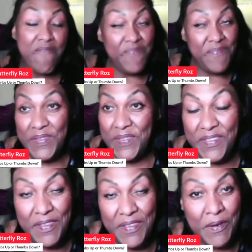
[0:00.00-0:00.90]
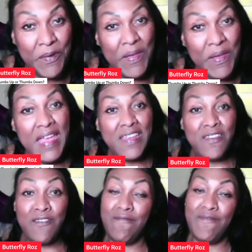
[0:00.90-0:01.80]
So hey,
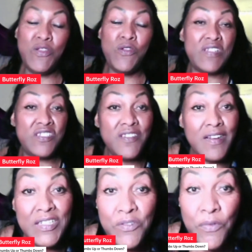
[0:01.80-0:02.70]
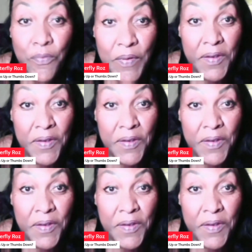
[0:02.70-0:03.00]
you're as young as you feel.